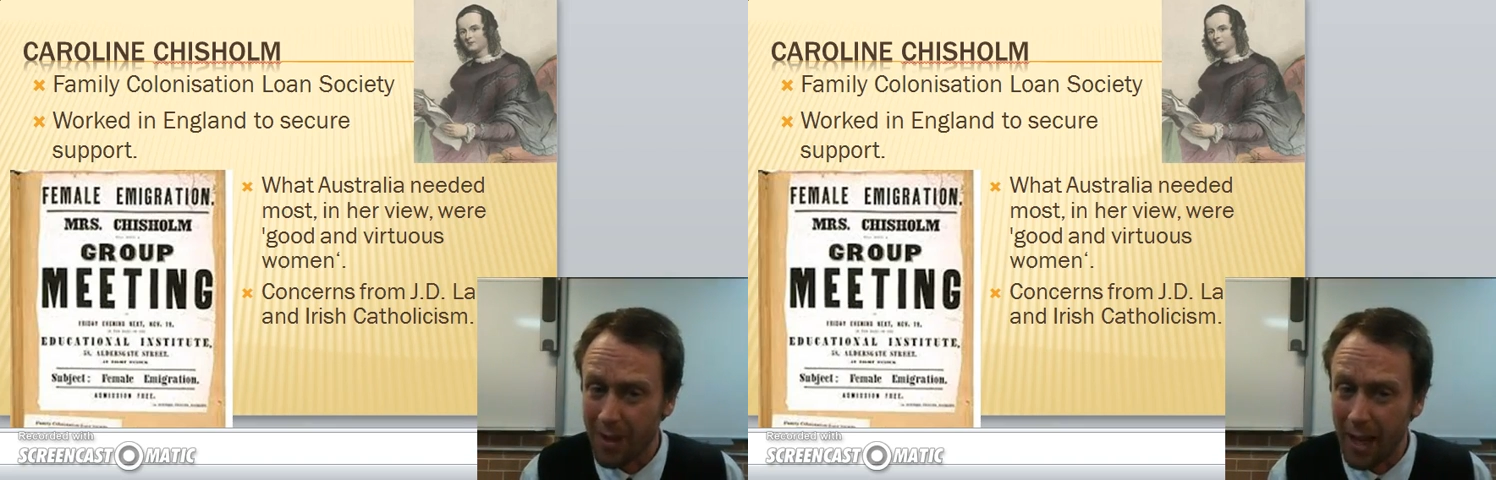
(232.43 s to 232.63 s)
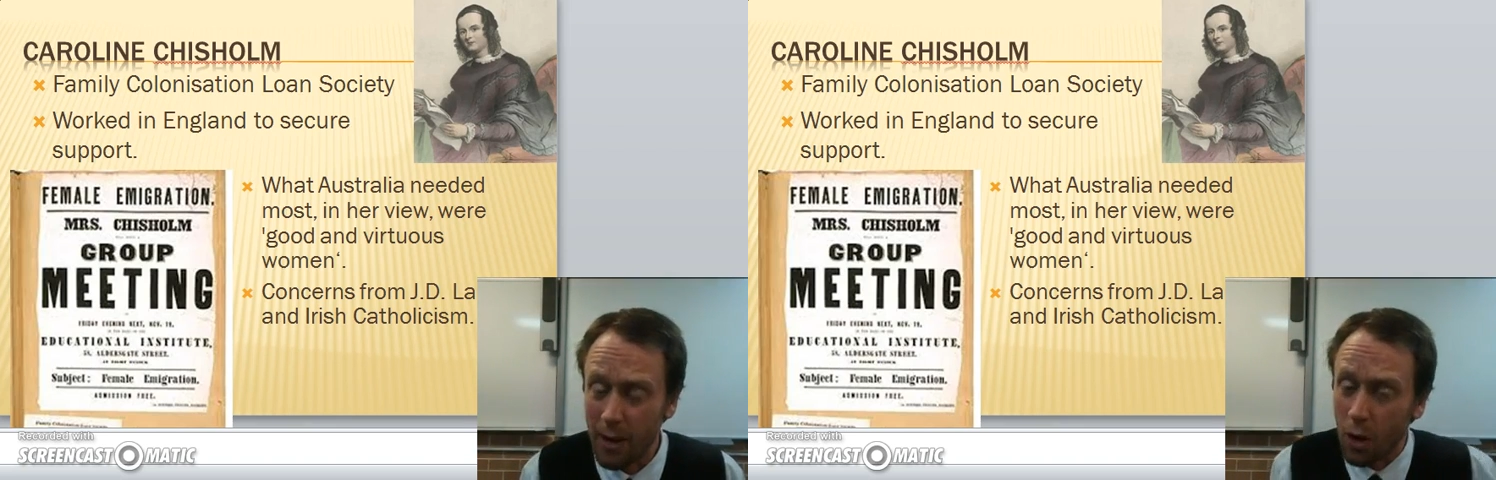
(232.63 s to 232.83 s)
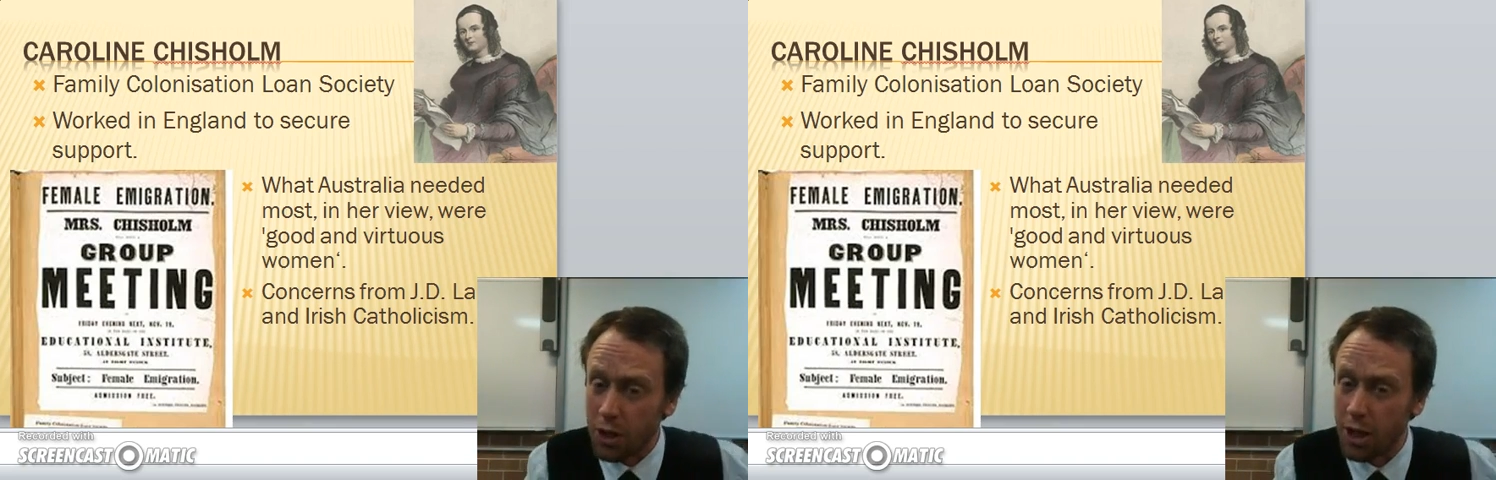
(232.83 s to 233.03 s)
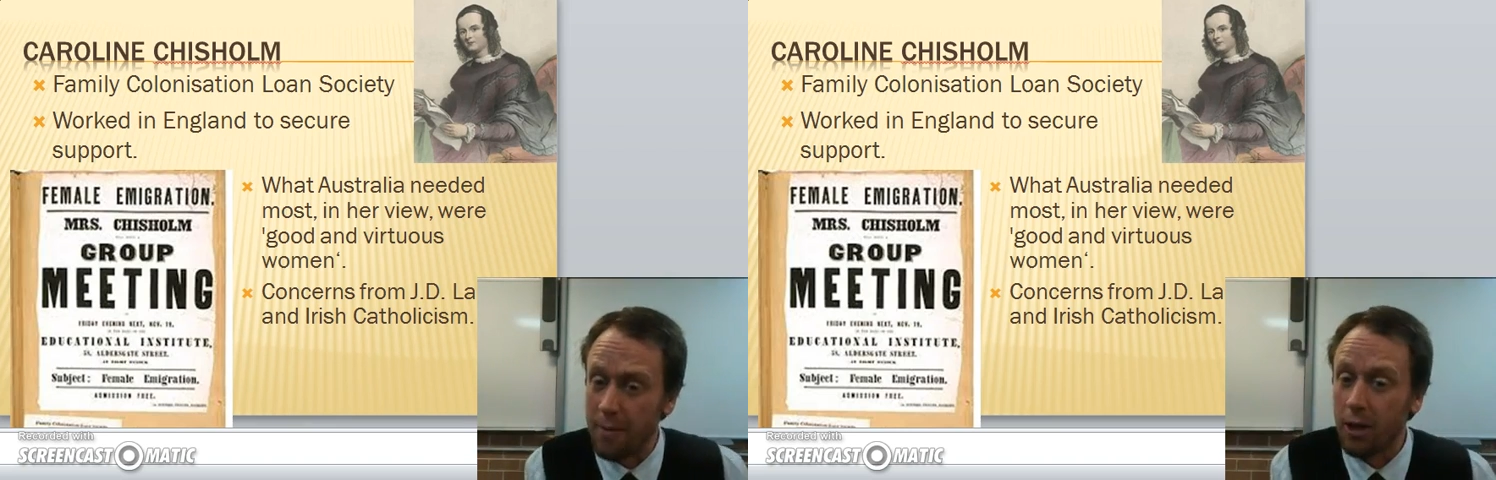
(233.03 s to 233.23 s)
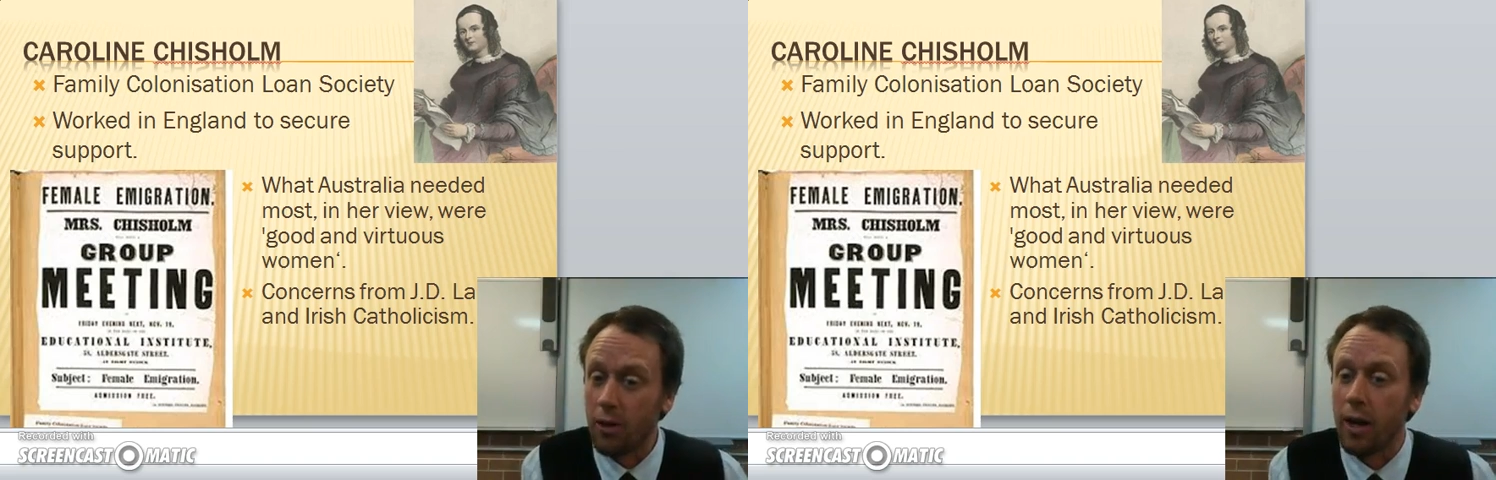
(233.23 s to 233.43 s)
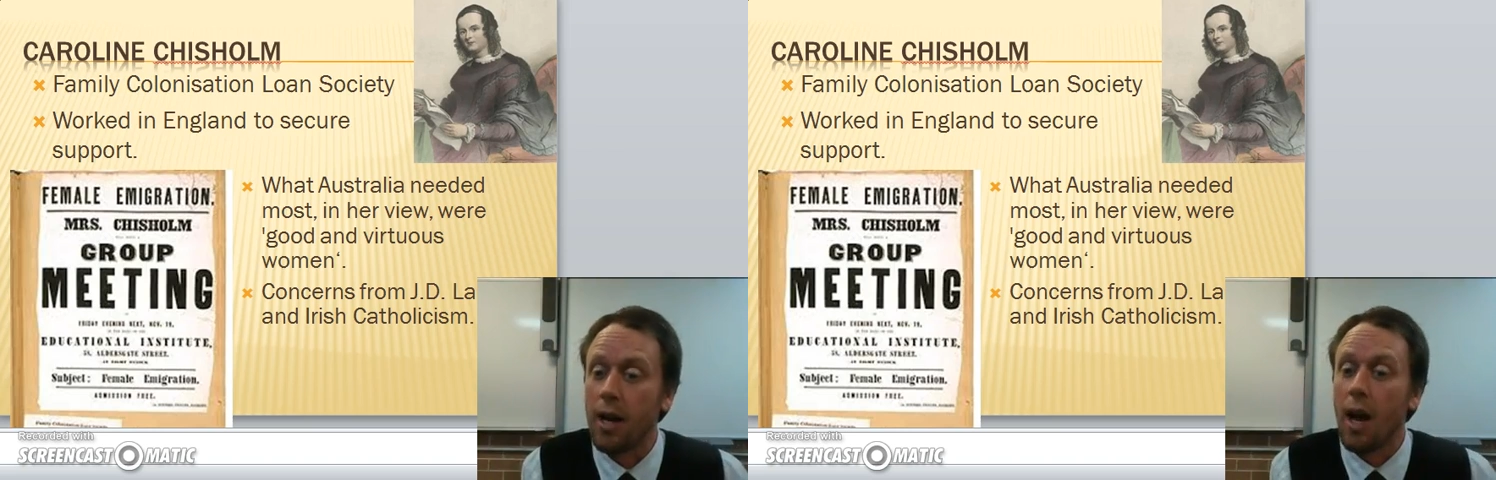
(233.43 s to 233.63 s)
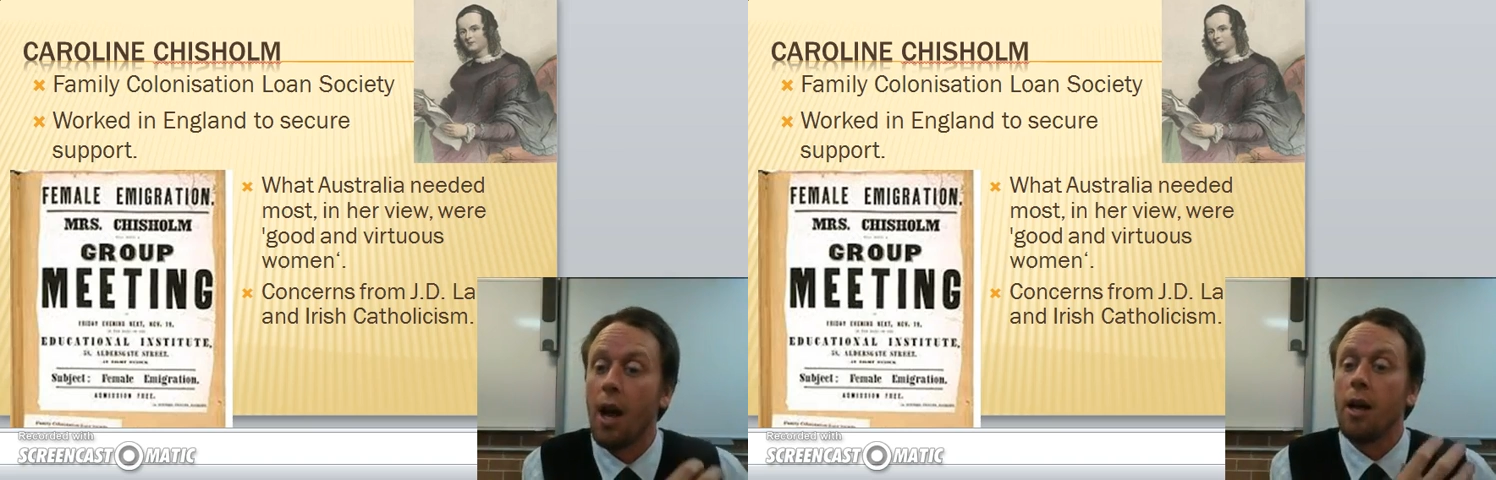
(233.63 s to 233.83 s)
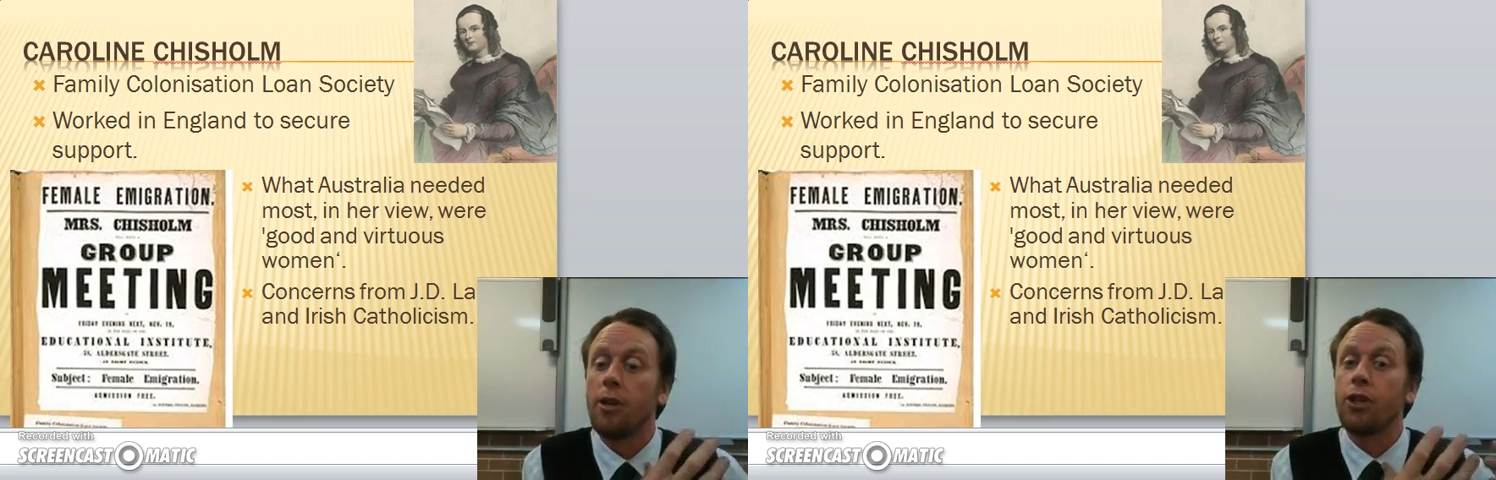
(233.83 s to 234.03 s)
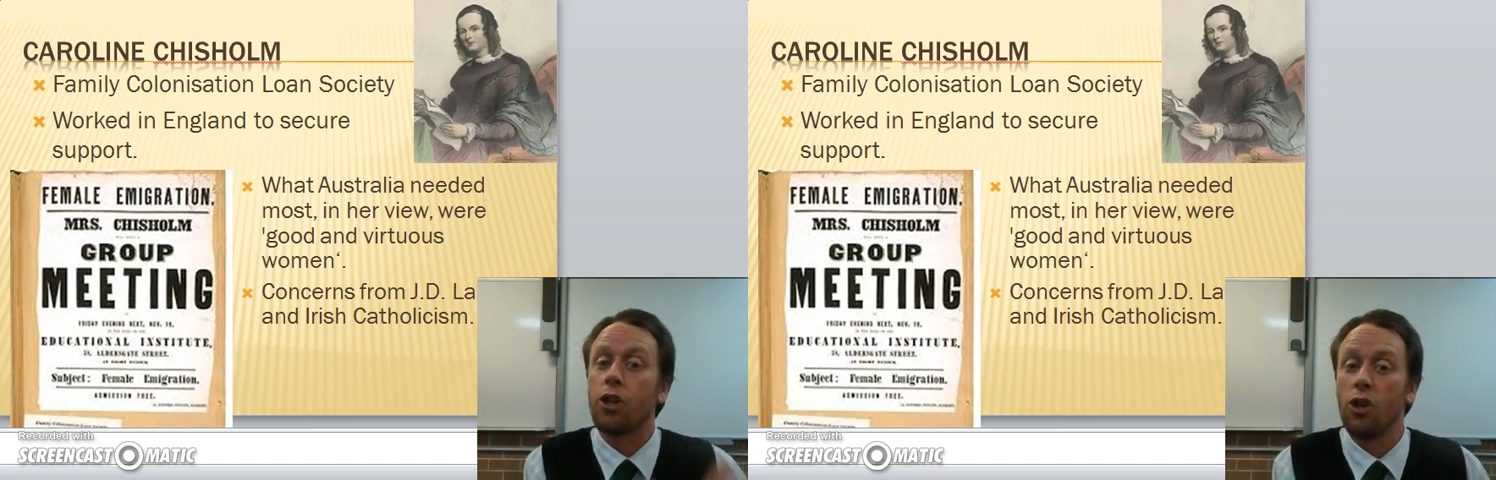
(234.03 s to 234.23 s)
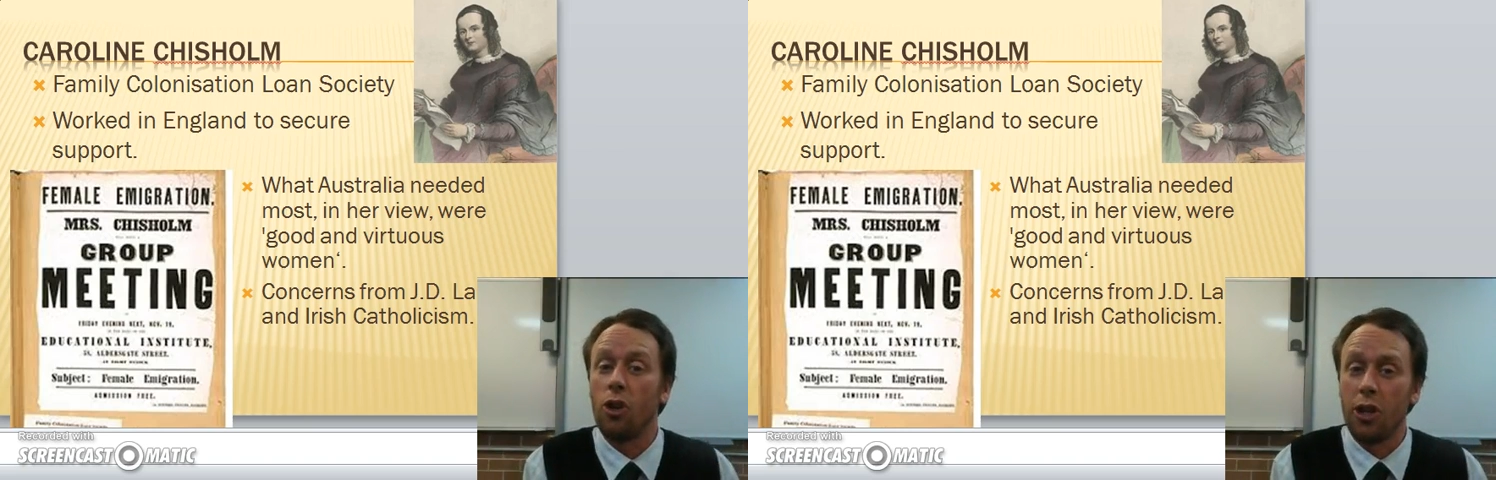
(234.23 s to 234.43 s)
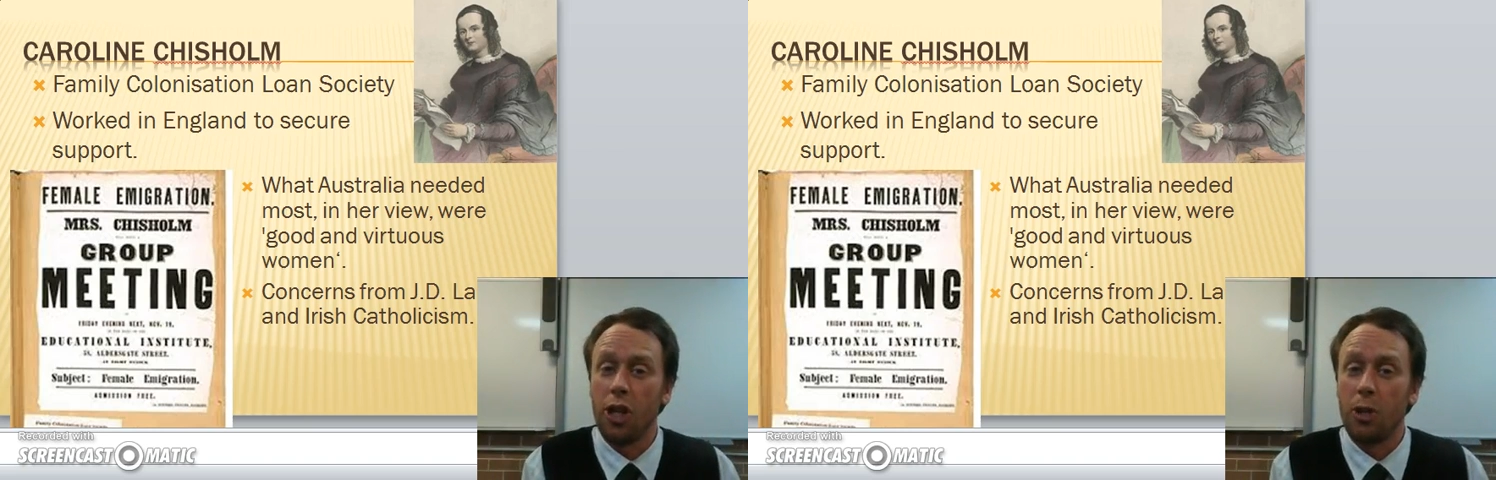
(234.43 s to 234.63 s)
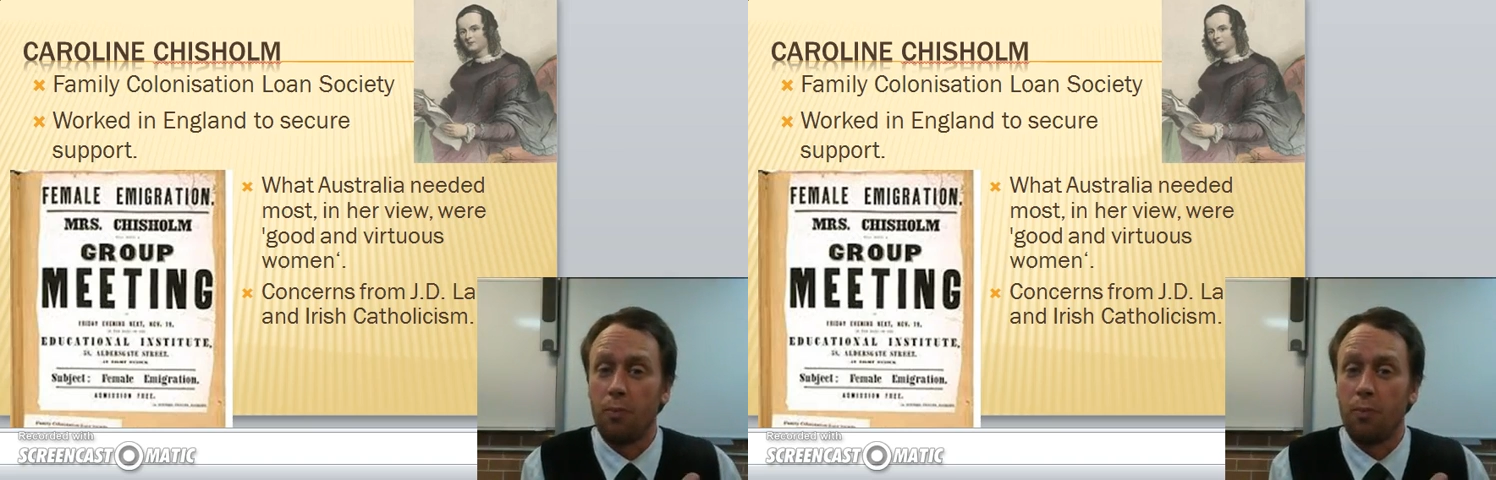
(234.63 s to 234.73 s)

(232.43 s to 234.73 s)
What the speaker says: he wanted to emigrate Scottish